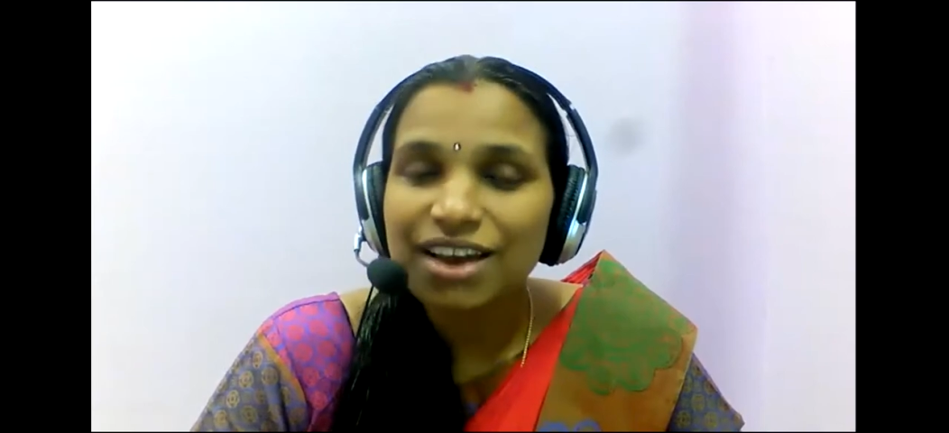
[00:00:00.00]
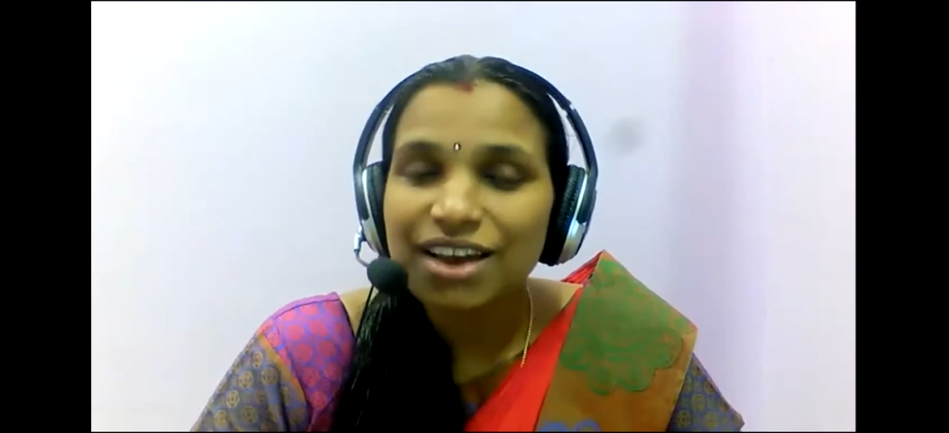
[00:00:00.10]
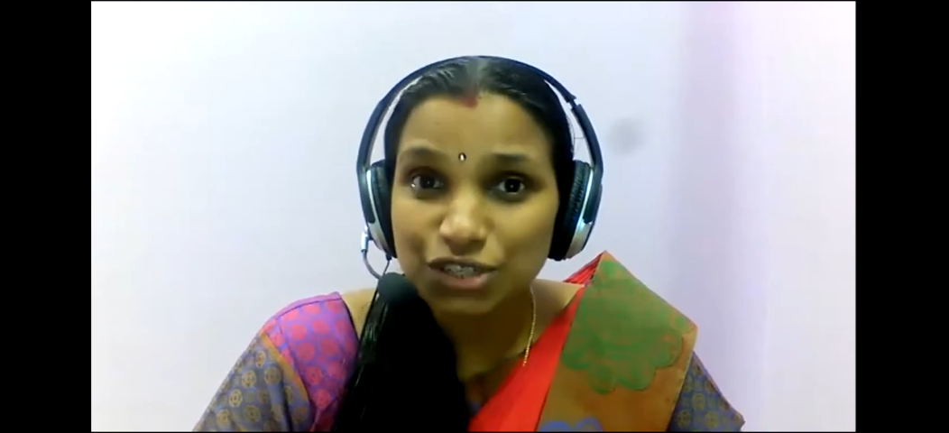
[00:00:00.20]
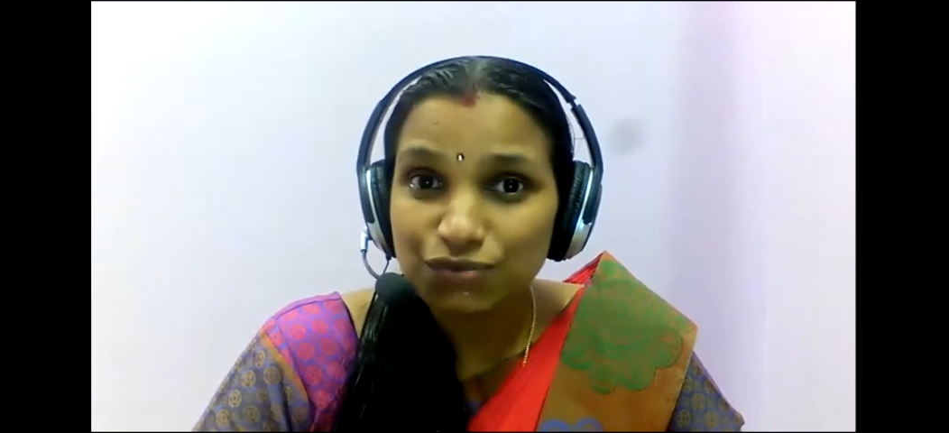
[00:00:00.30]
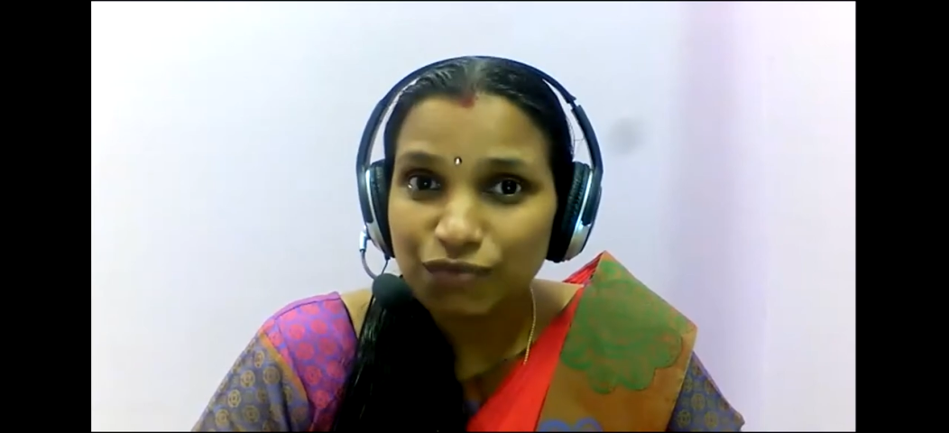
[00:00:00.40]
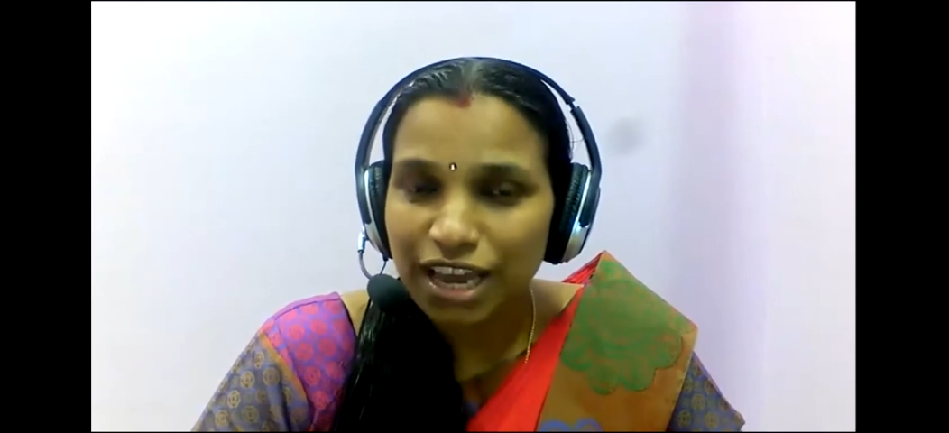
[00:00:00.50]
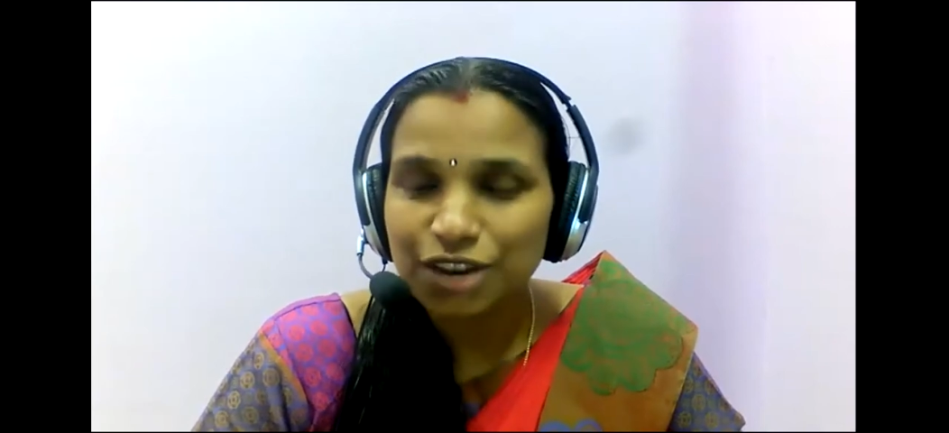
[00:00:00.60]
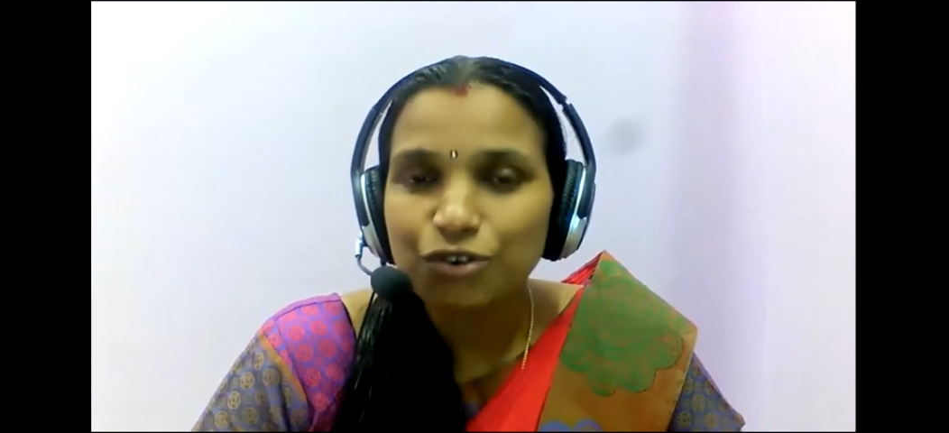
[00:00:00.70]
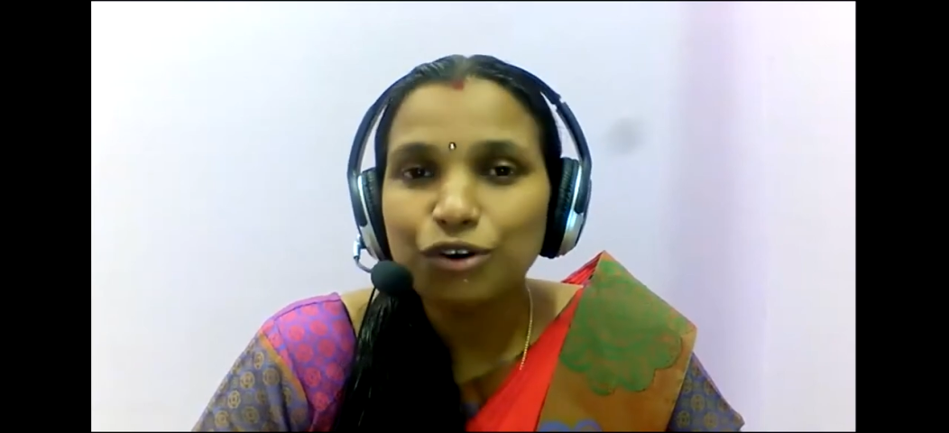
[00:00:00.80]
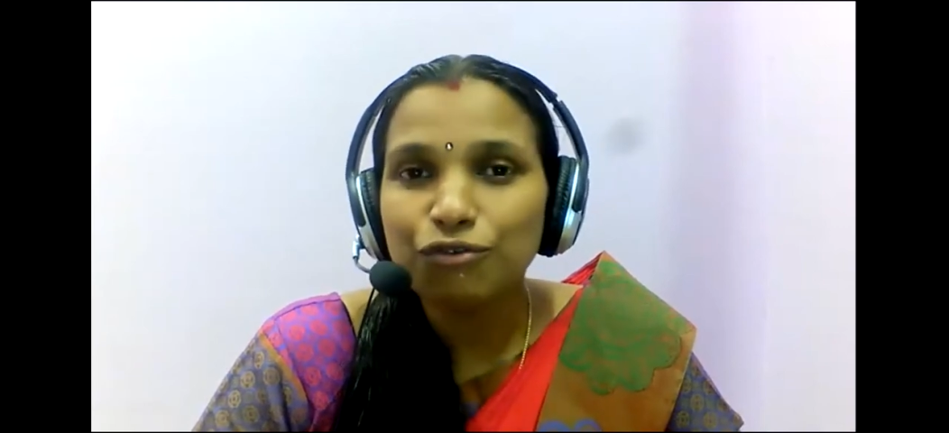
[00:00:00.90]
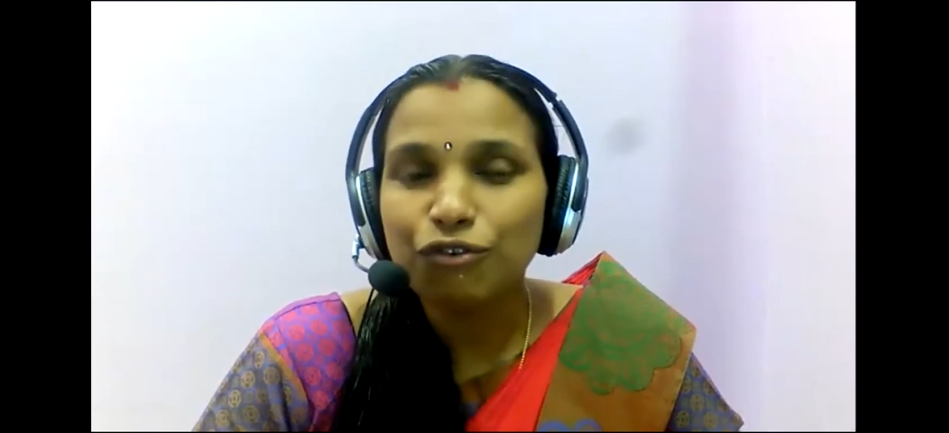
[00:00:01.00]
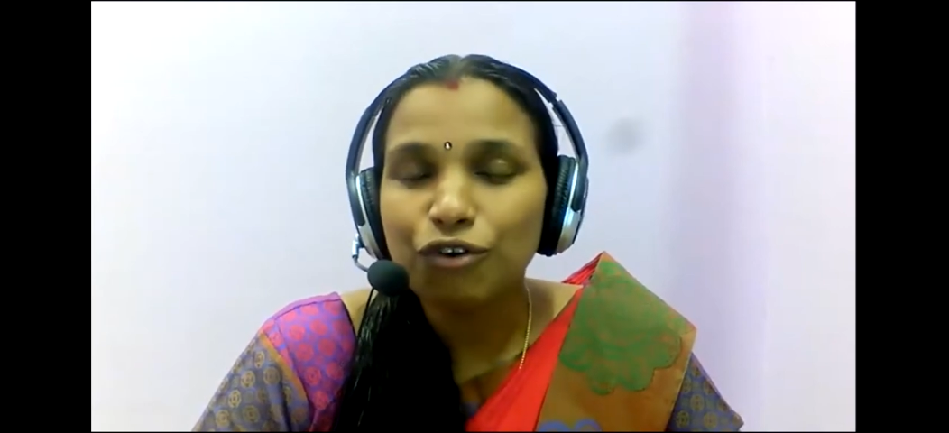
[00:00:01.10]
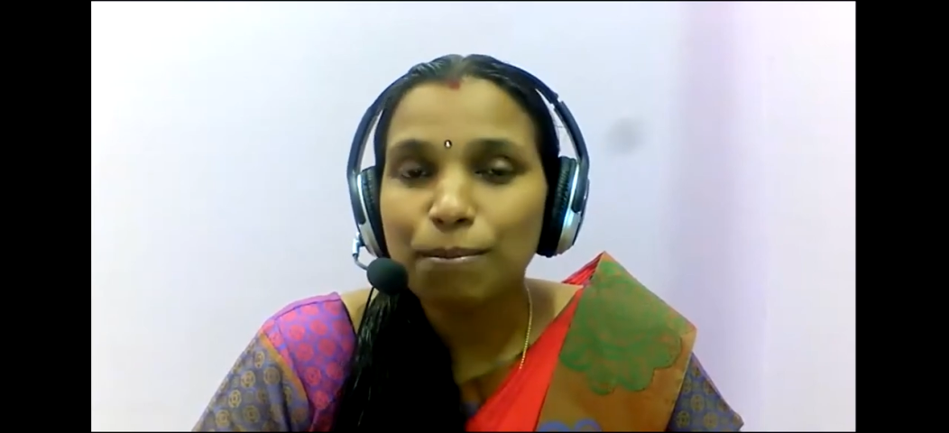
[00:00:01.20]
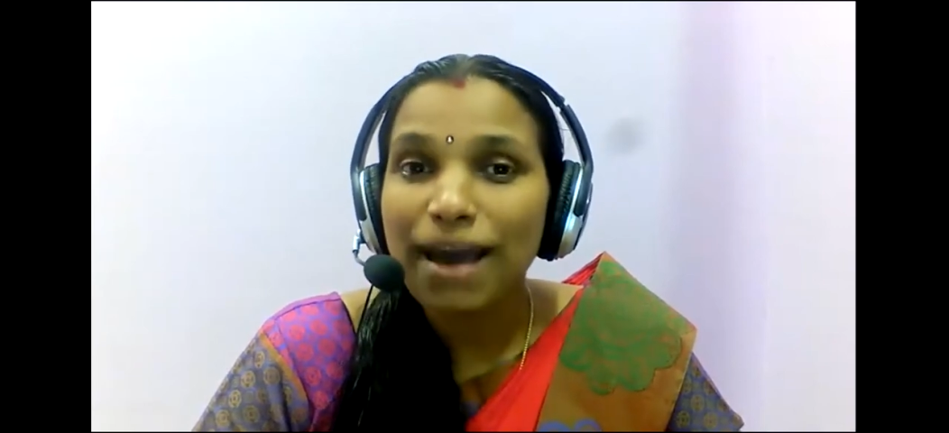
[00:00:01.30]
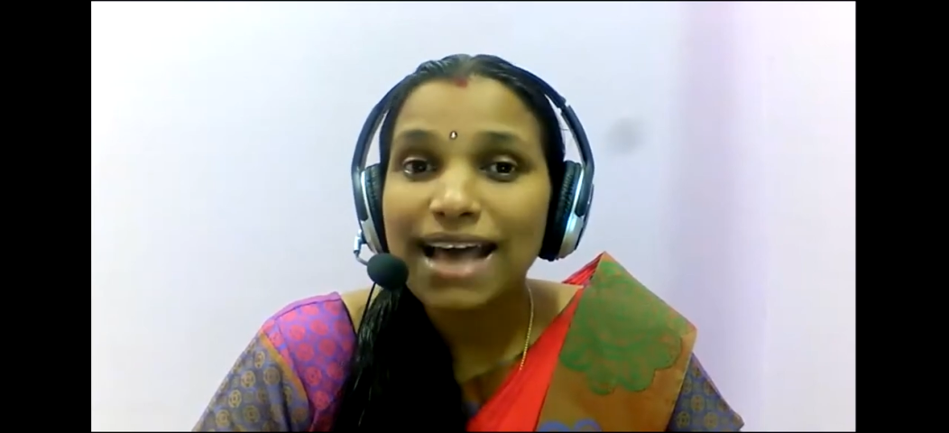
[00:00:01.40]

which is very good for